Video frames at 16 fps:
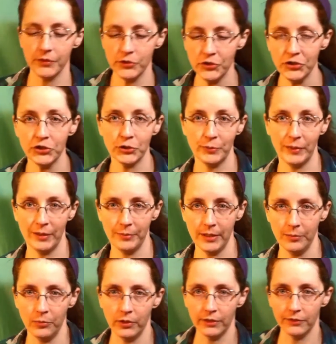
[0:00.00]
gingerbread
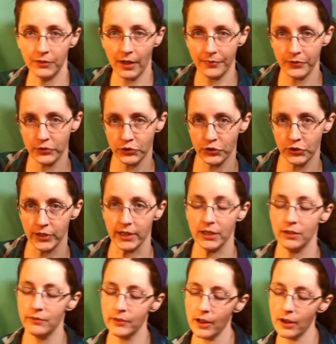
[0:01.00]
people, you've got the tree,
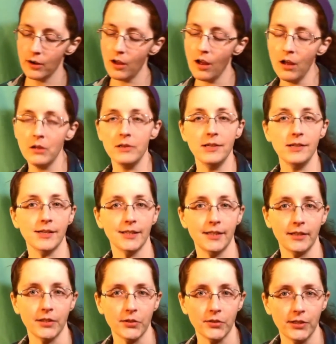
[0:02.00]
you've got all the
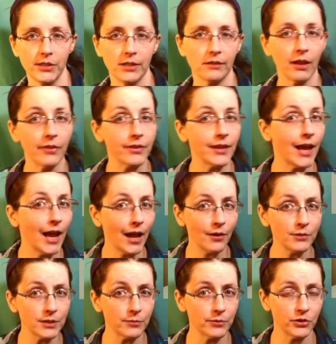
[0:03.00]
accessories, you've got the
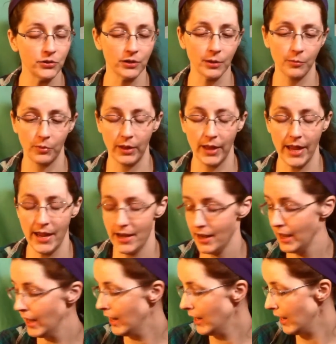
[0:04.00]
house which you can play in.
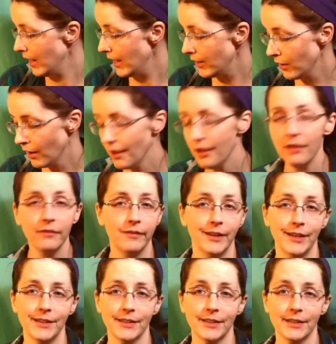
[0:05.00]
And all of
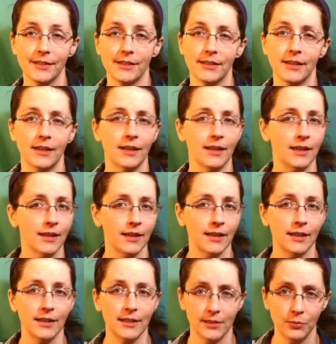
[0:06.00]
this
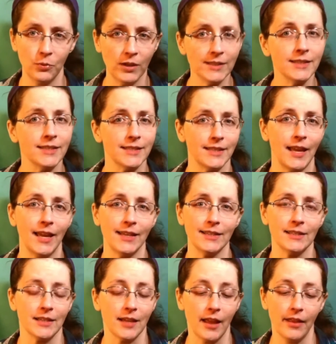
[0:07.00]
is one
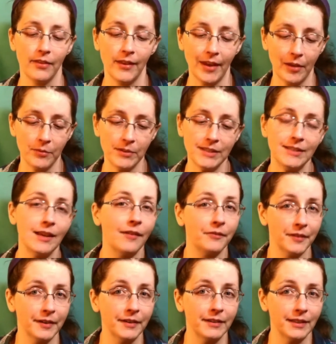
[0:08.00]
set that I would
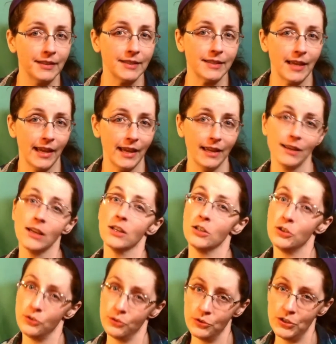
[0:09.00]
definitely say
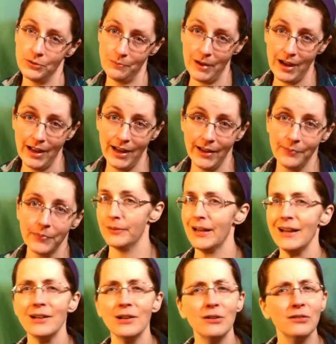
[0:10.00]
you should buy. But
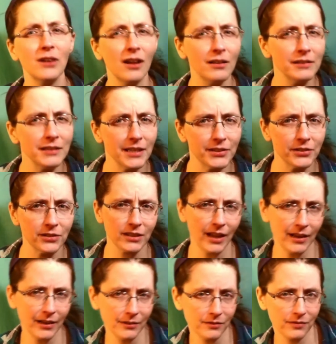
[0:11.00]
I know the holidays are
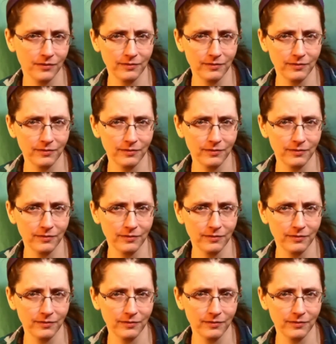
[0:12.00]
kind of